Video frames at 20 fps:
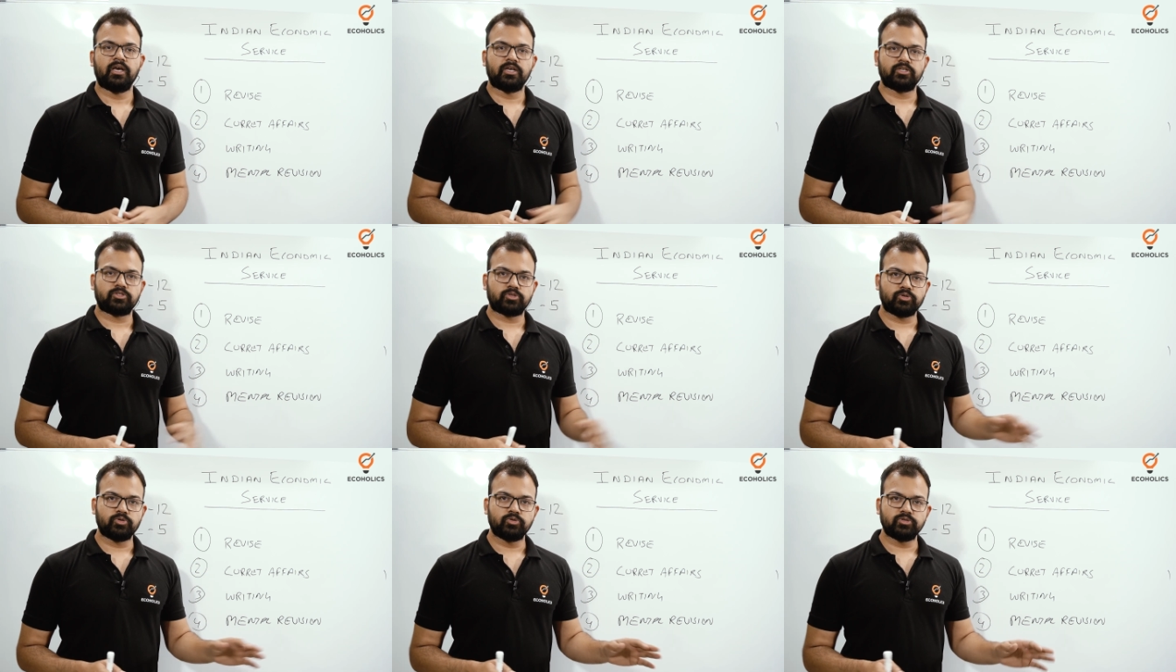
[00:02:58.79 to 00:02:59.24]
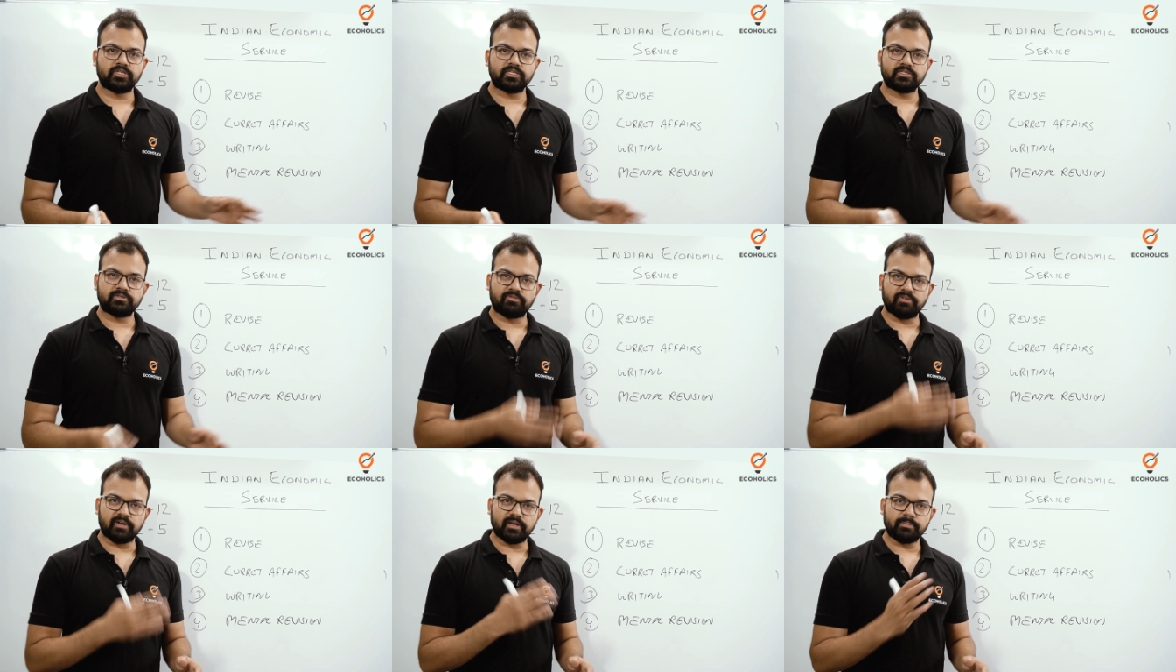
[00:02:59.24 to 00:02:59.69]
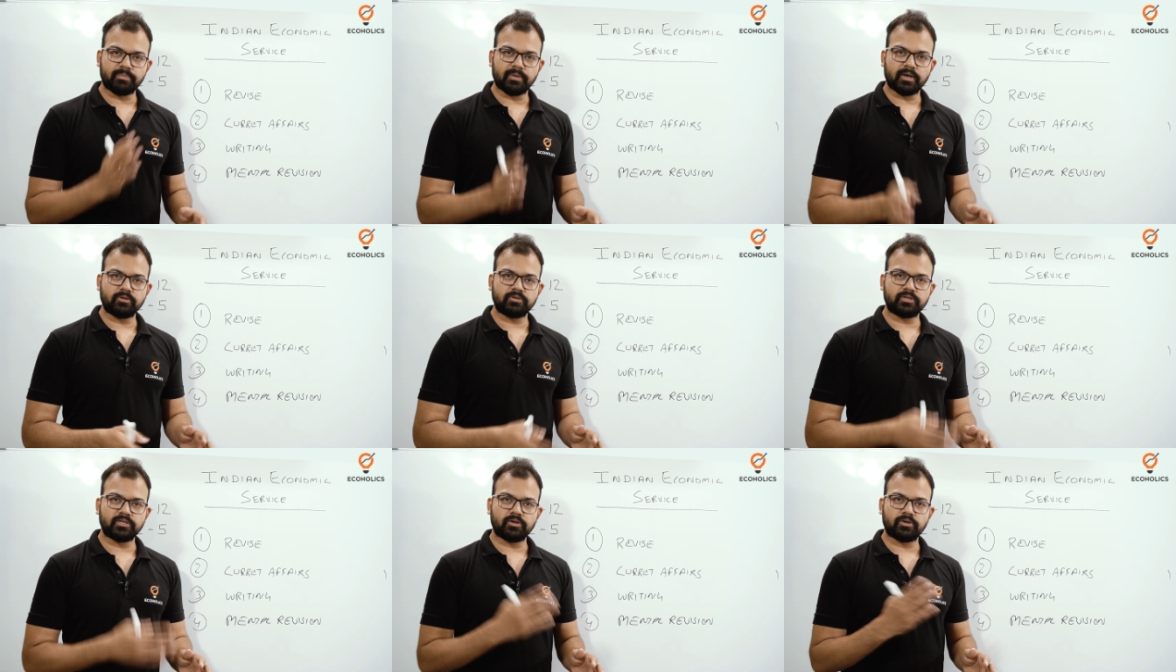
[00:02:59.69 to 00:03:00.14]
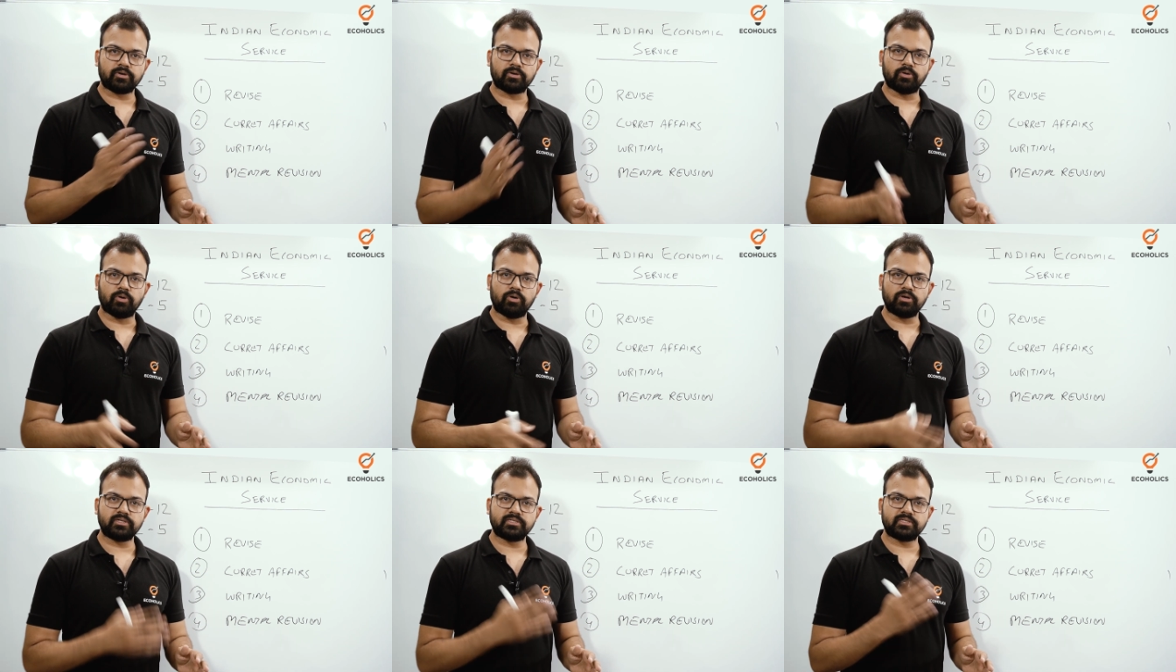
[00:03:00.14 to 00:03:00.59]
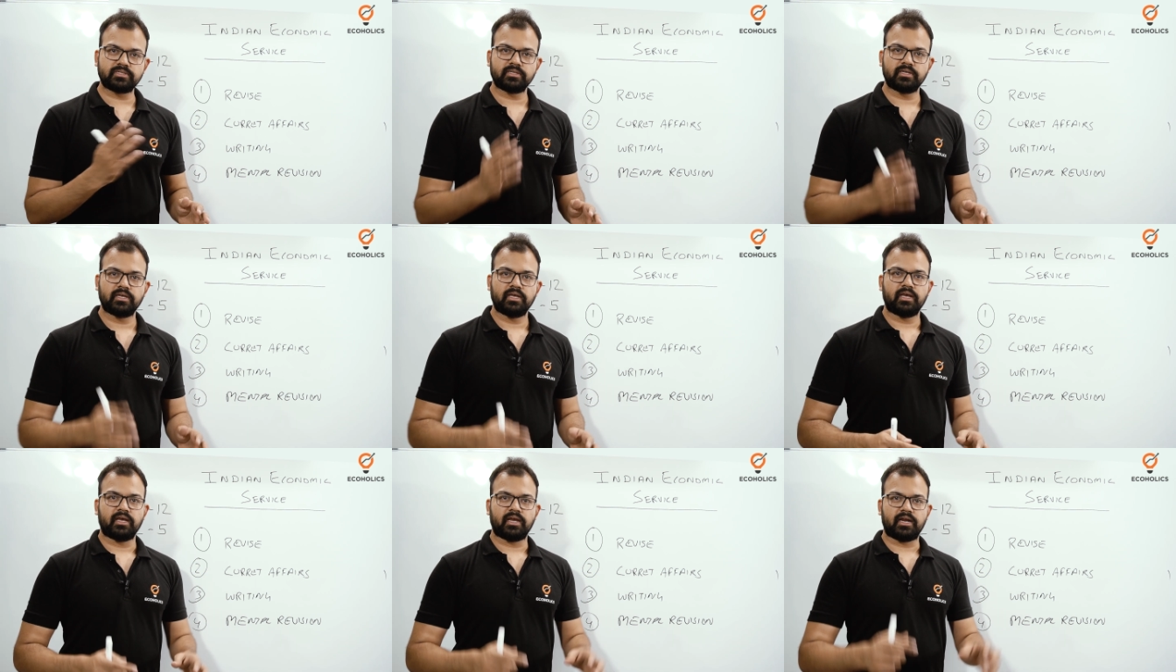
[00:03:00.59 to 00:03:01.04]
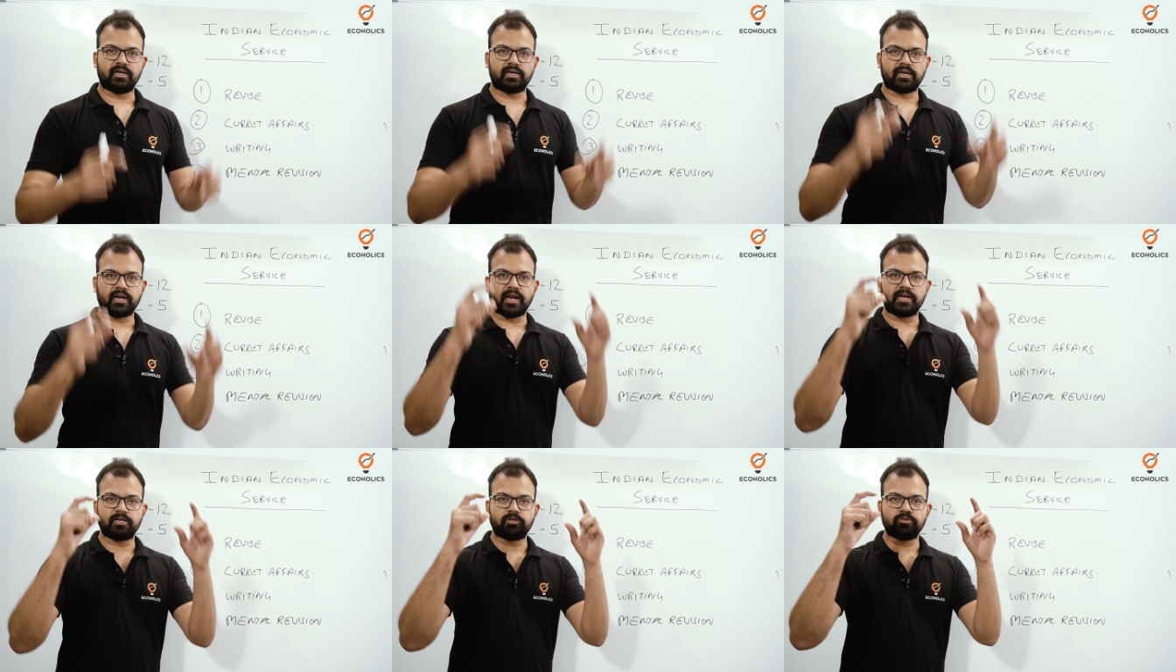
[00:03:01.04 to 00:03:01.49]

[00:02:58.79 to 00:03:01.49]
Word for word: So you just flip out your notes and try